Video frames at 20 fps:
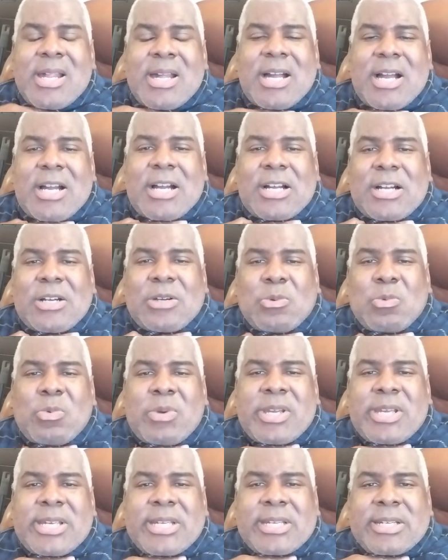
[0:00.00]
uh,
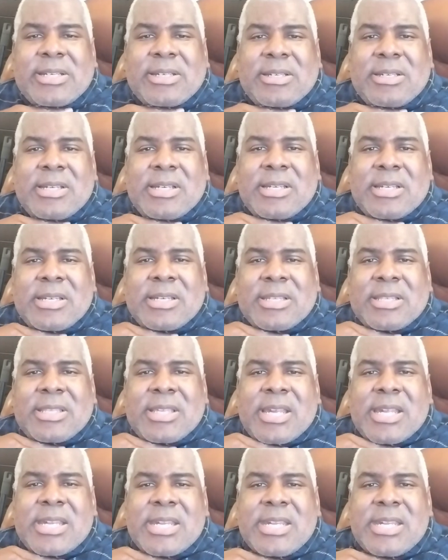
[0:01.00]
where uh,
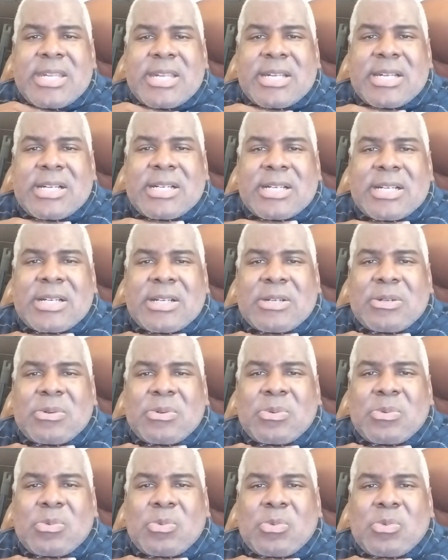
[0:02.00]
they uh,
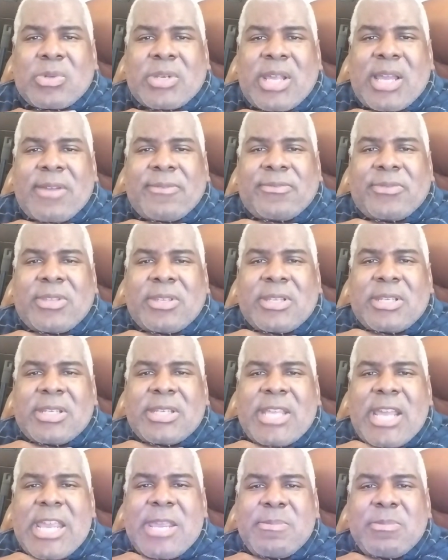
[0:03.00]
would have the
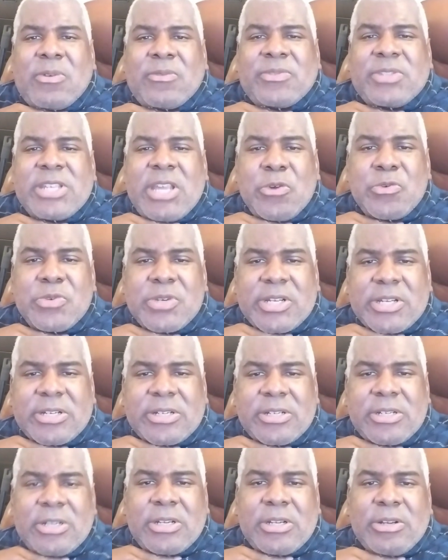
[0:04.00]
name of the
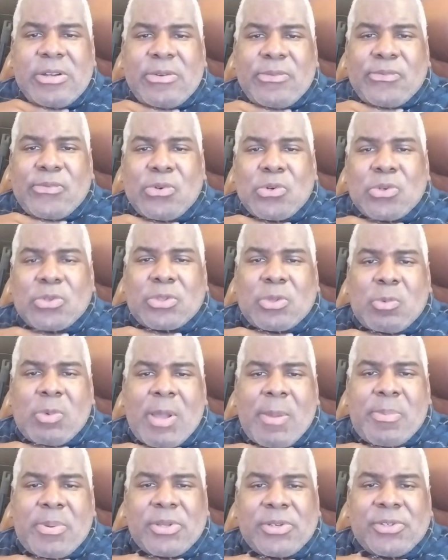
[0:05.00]
owner for the
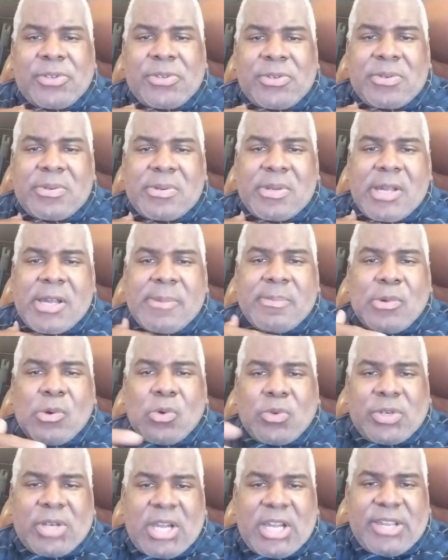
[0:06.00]
weapon um,
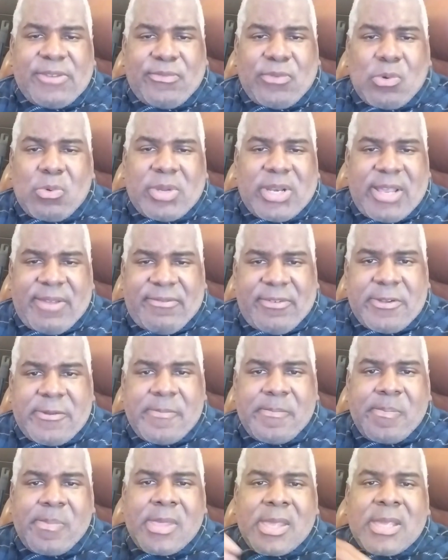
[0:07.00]
or knife or whatever.
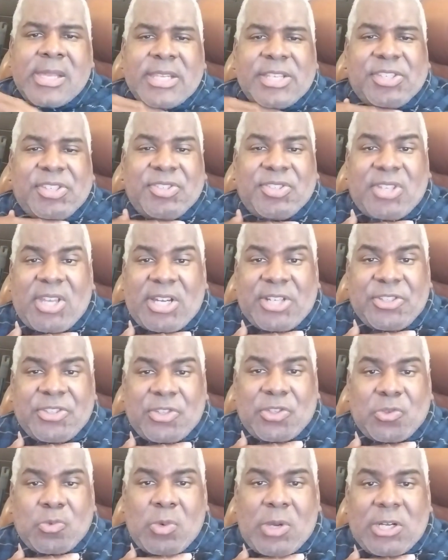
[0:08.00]
This is guns
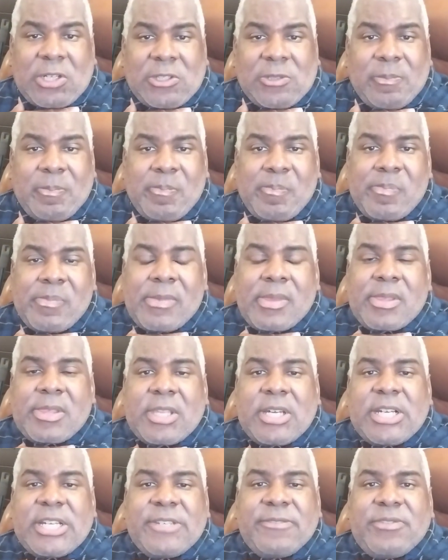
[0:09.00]
as well
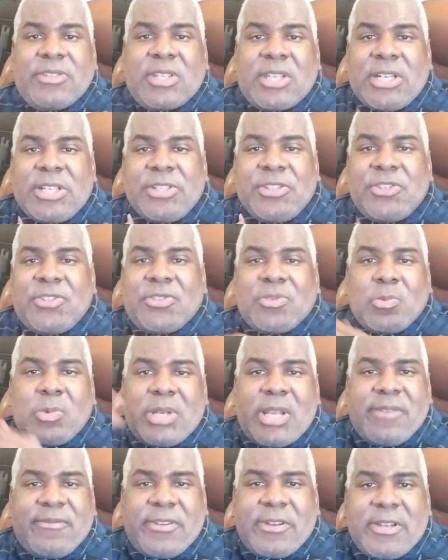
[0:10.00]
knives, guns,
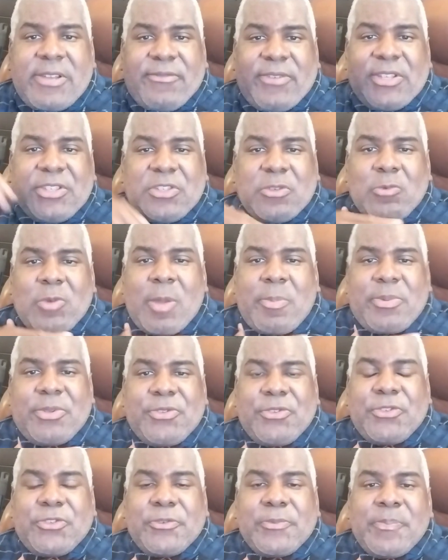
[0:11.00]
whatever, offensive
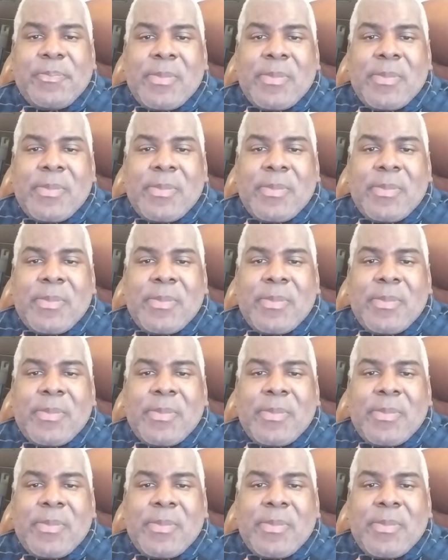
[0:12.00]
weapons.